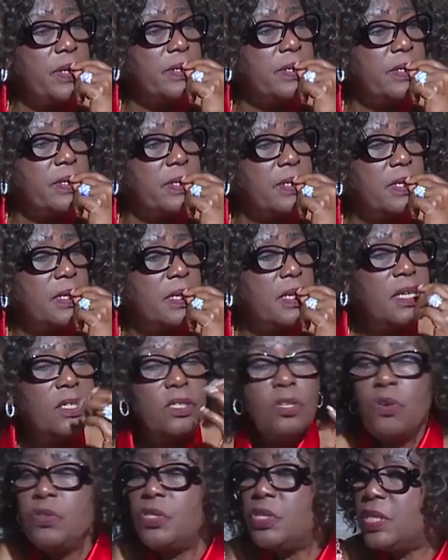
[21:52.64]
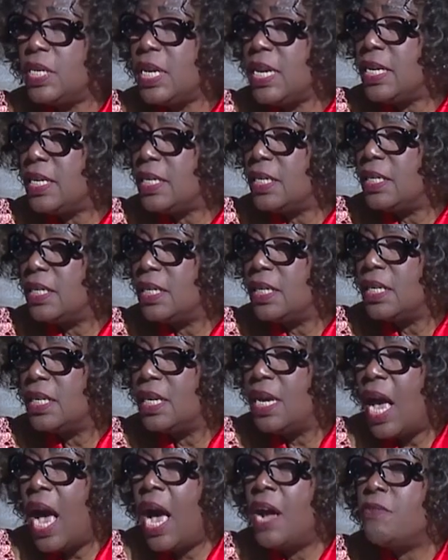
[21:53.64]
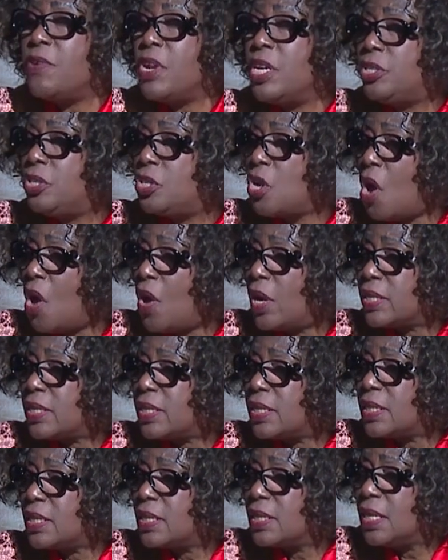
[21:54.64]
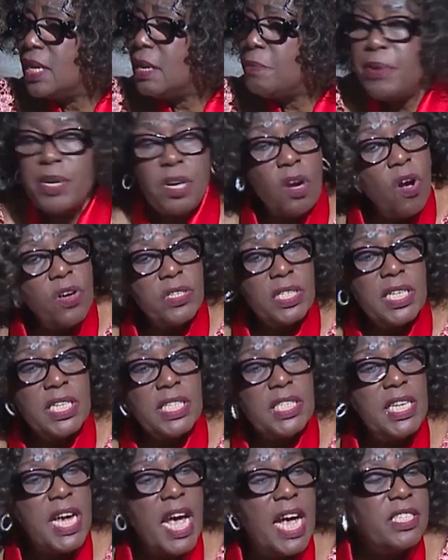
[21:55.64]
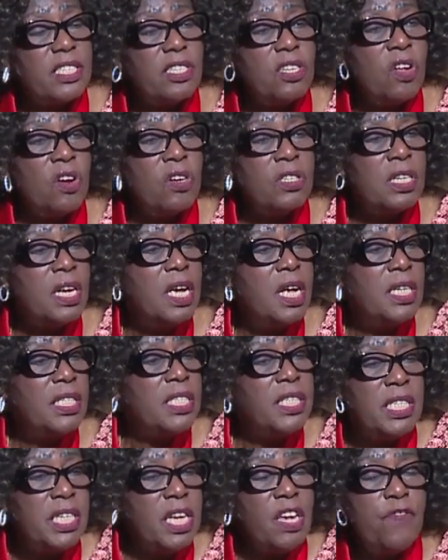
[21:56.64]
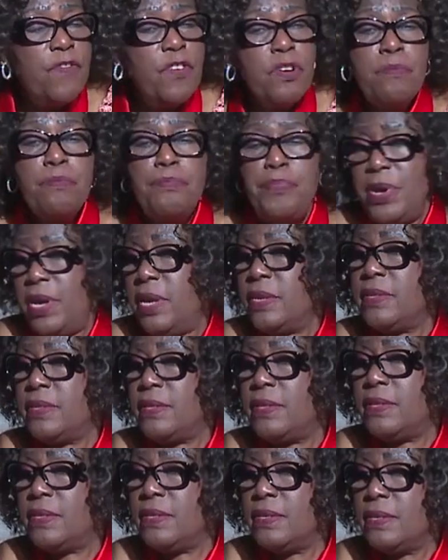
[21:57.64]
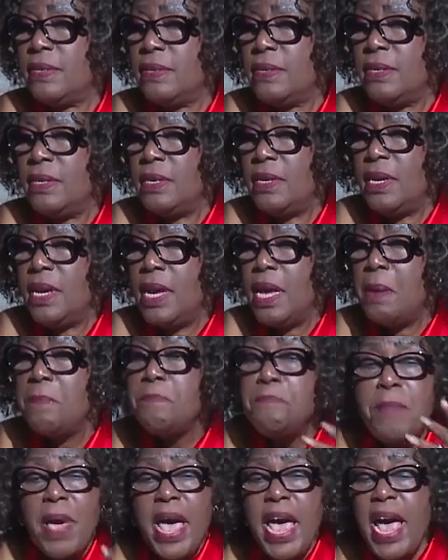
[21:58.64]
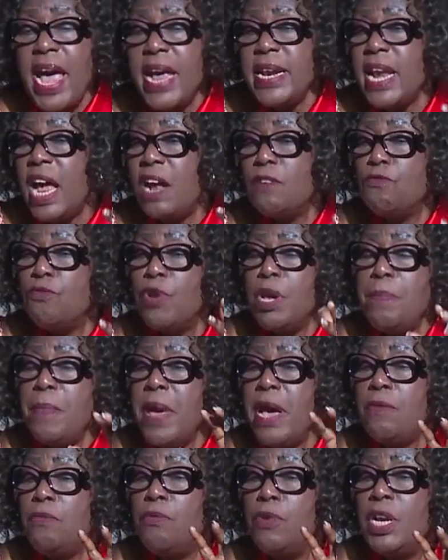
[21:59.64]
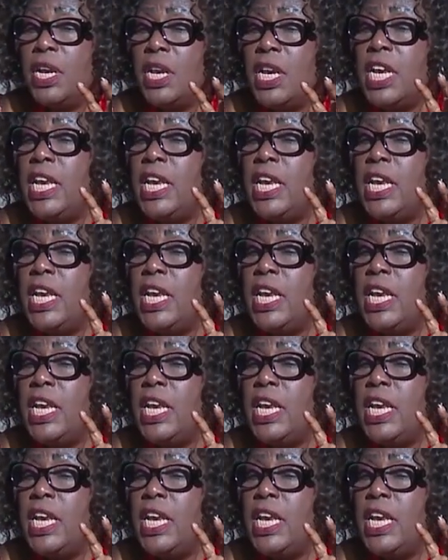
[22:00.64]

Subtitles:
birth to sing and rejoice because she has not given birth. Men and women